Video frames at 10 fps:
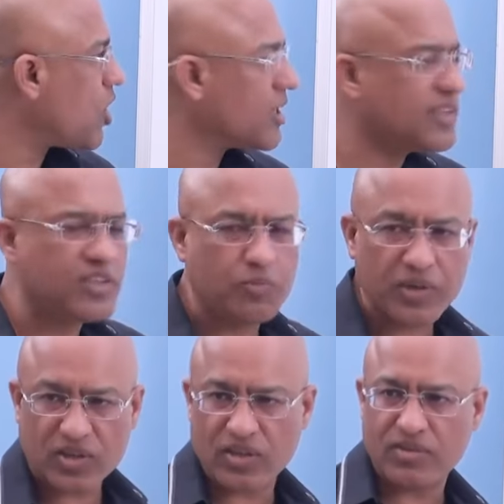wrong in these
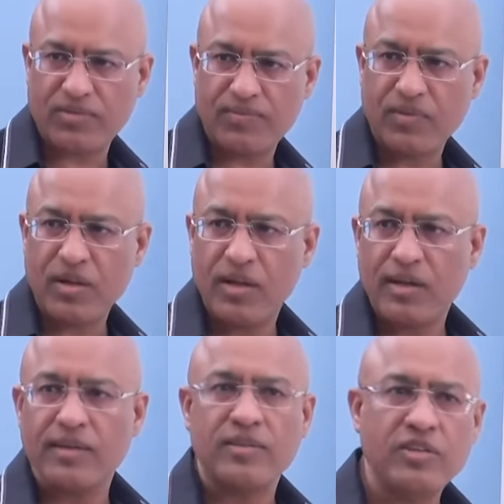patients?
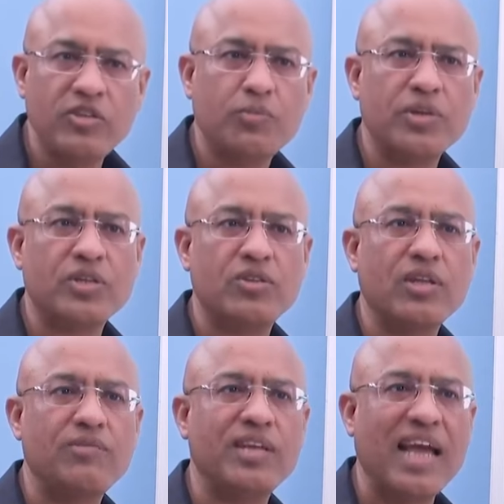These patients
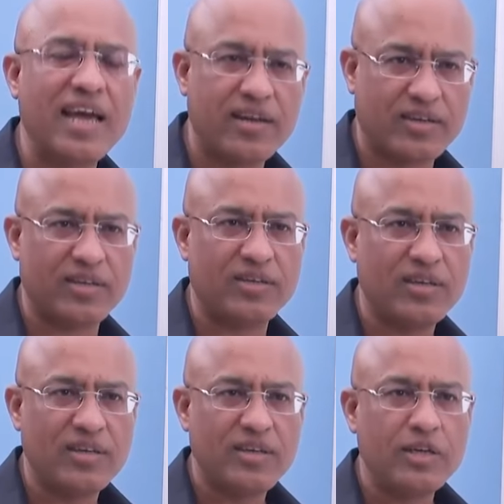have inherited
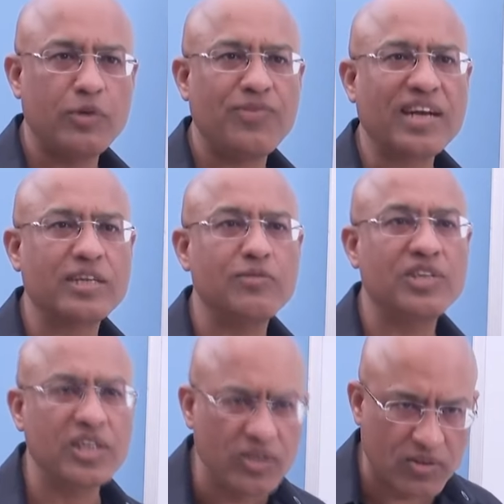
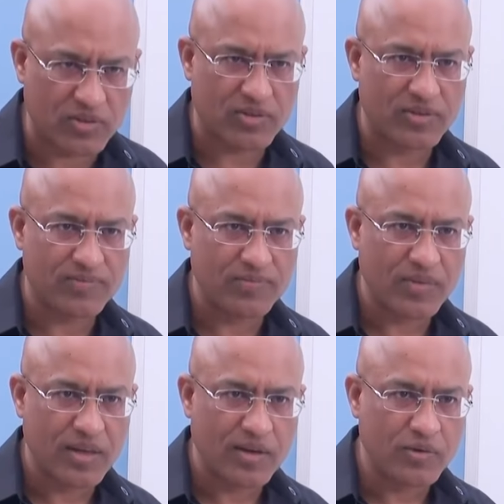defective genes
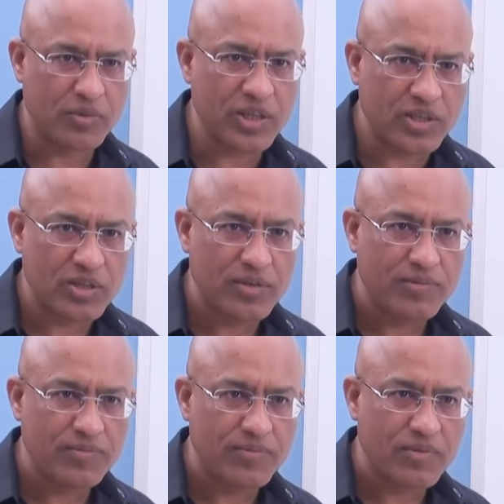which
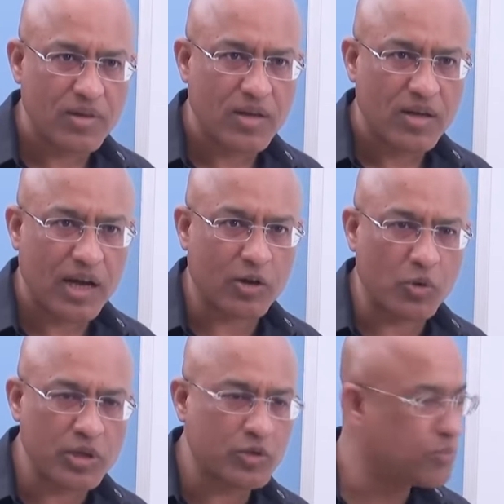are
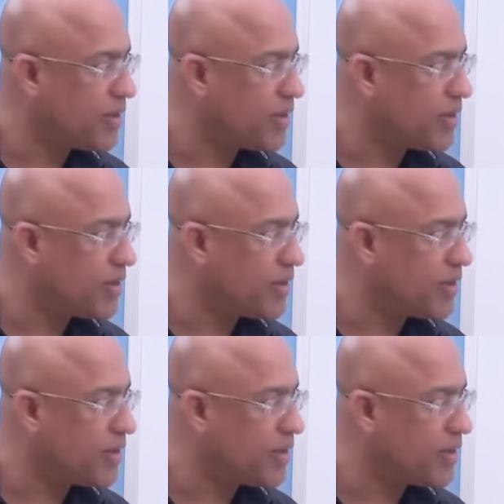going to